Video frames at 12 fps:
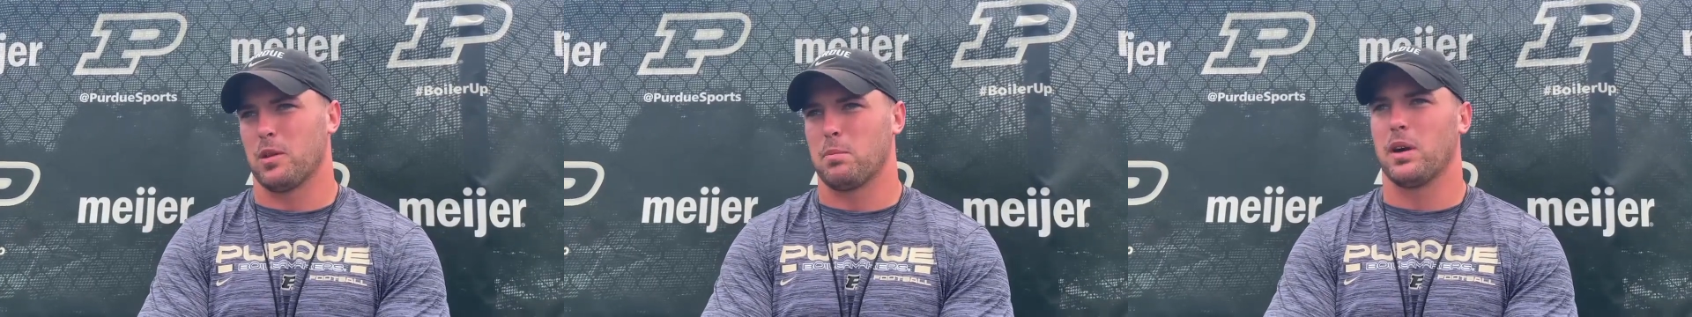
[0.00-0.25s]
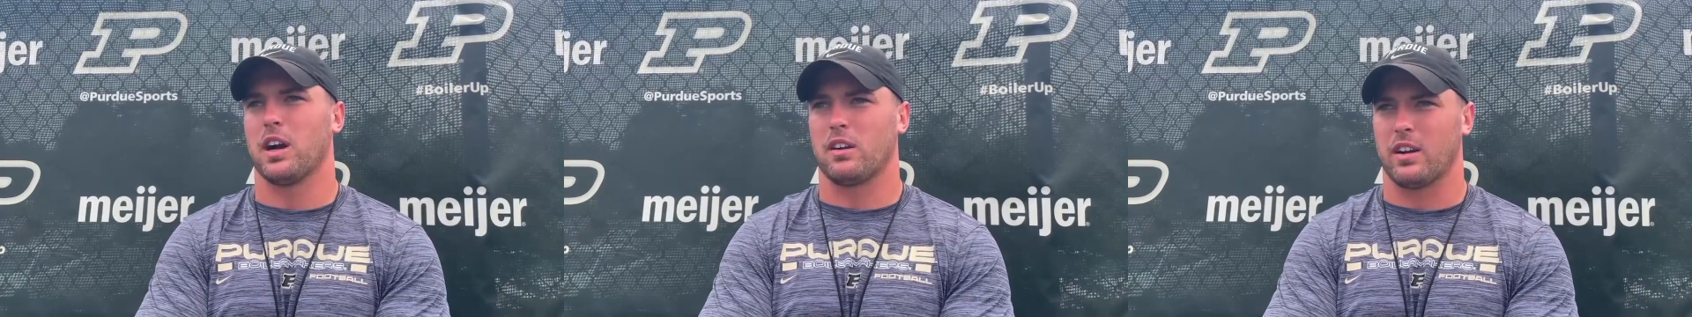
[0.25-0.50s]
the
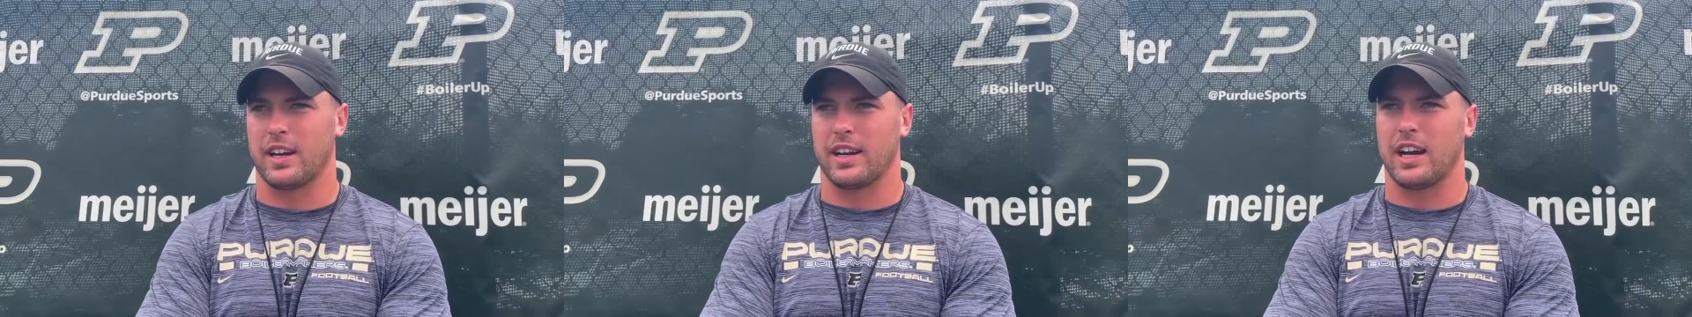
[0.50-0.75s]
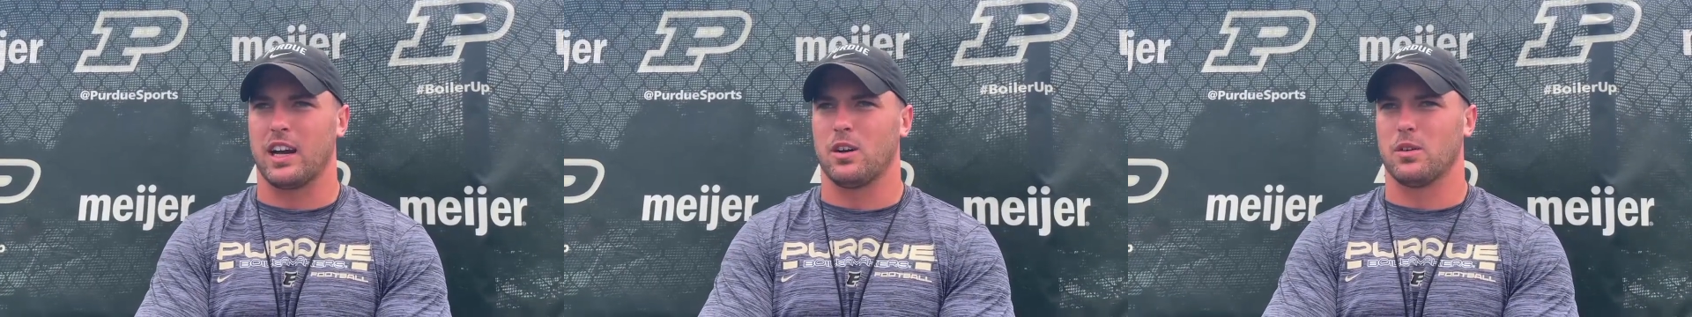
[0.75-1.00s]
buck right
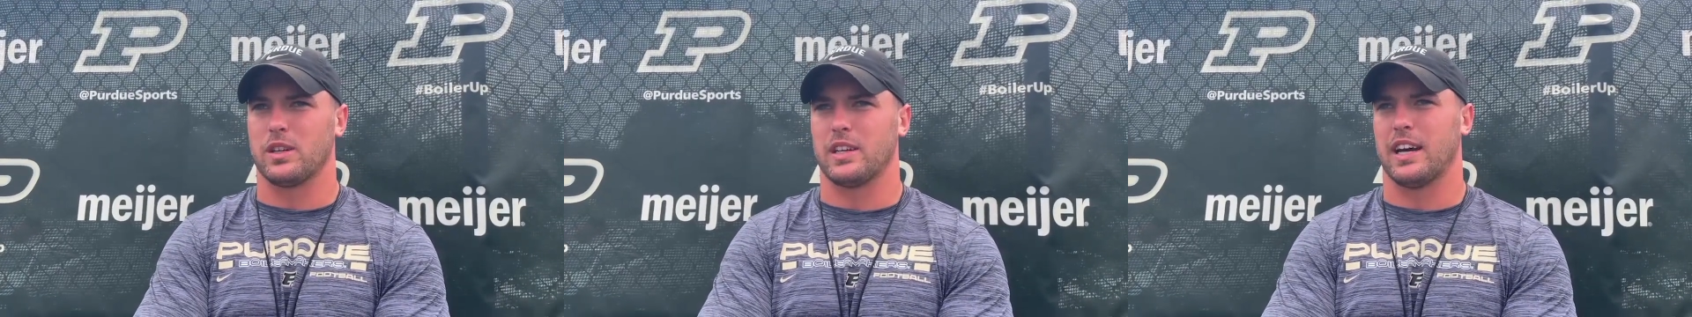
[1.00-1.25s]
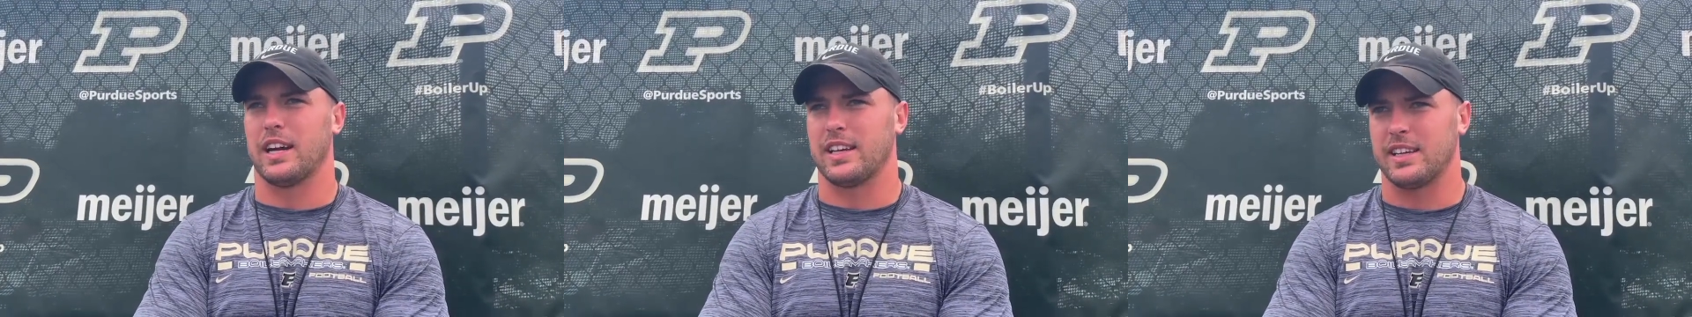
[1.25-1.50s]
now, you
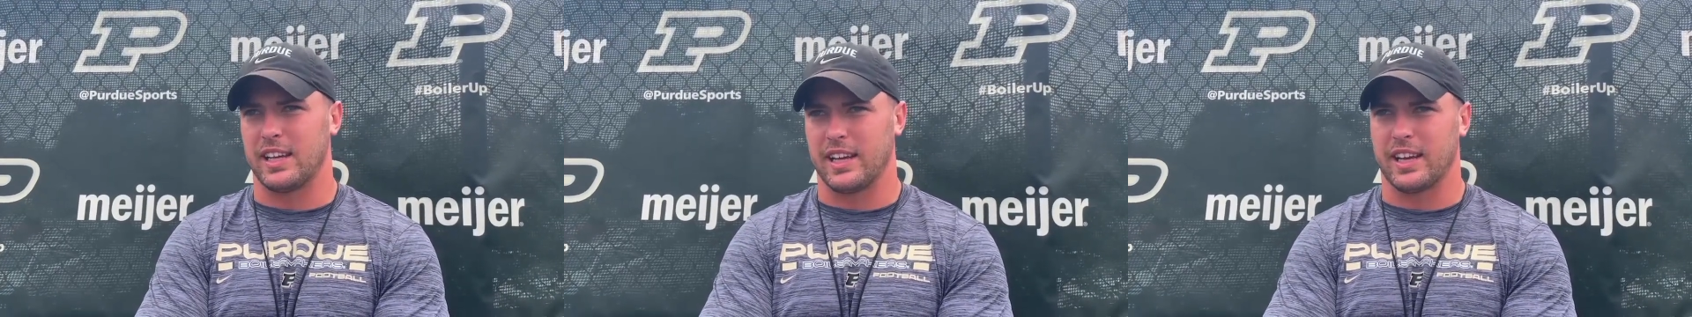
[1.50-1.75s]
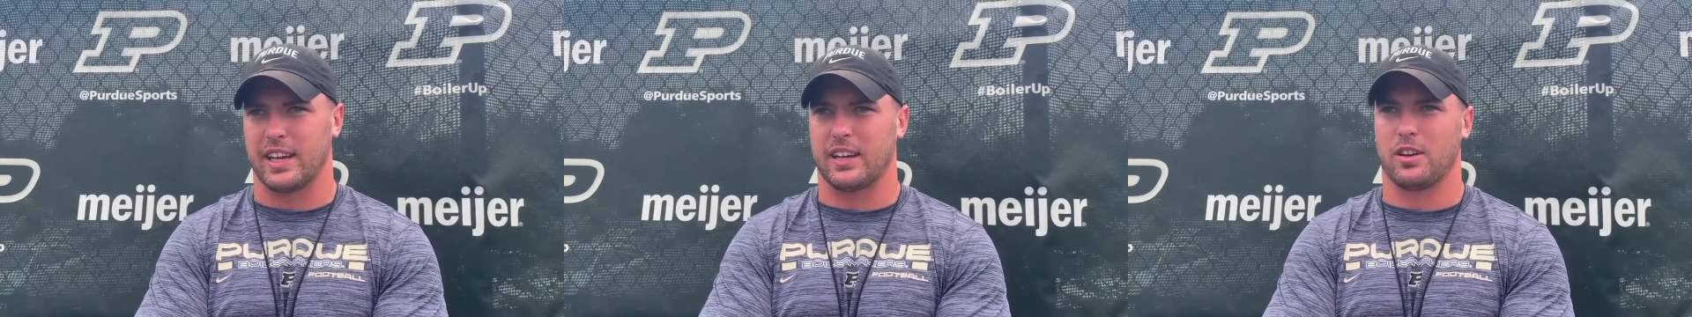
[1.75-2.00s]
got
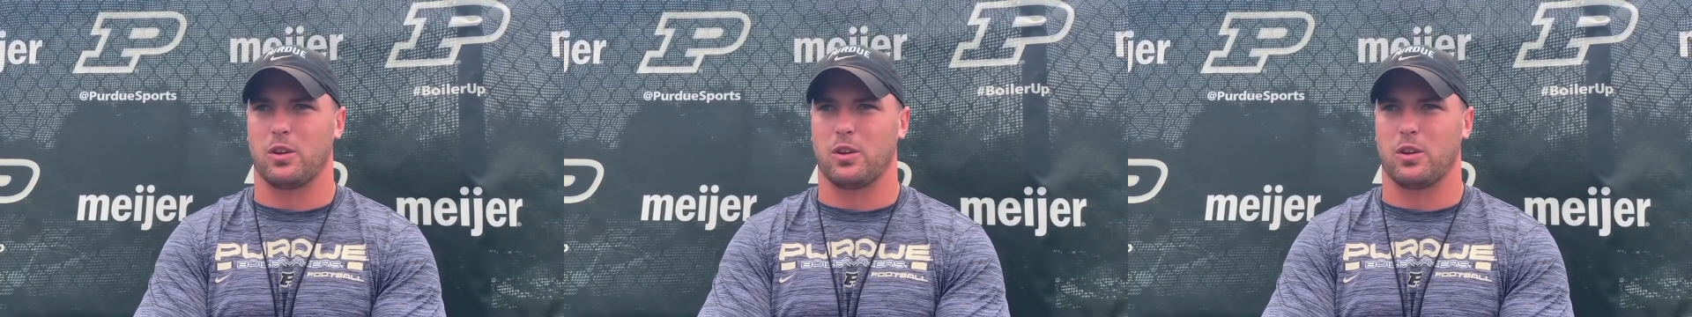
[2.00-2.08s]
Nick,